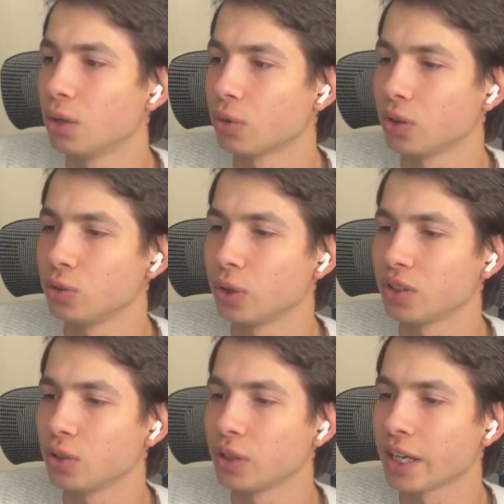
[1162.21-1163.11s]
We're going to
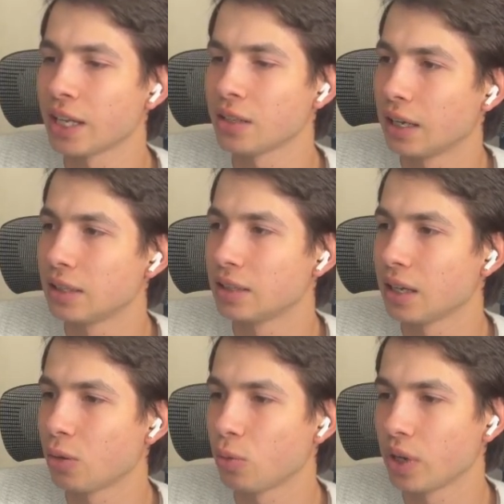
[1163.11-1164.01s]
execute again, and
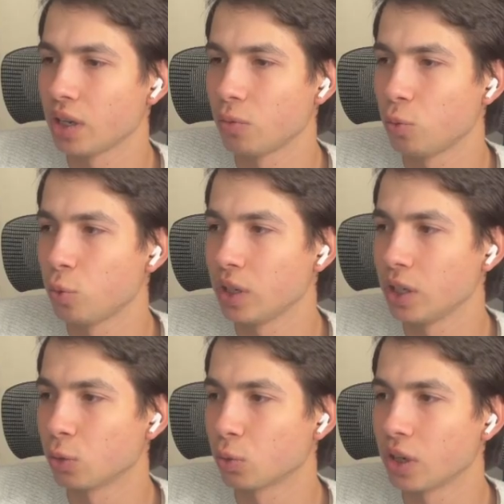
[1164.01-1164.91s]
now if
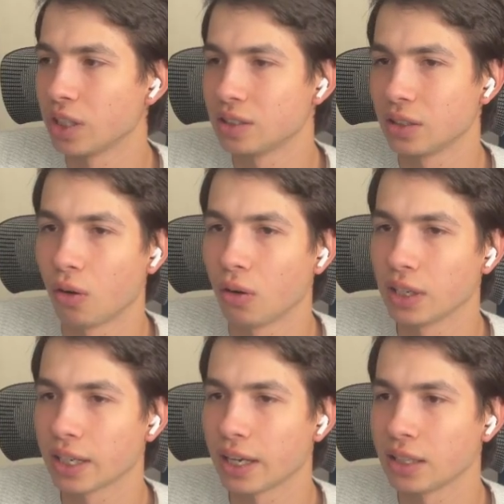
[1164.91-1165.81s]
we run it all
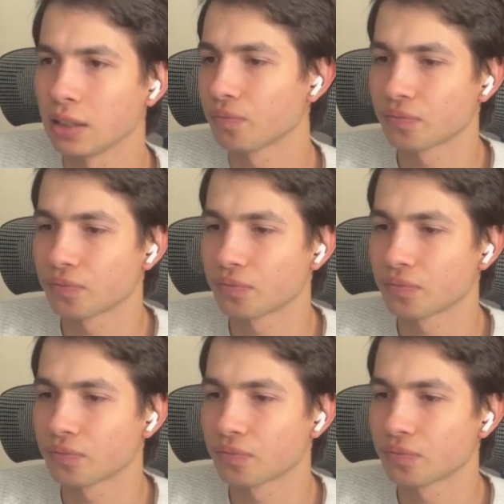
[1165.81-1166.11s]
again,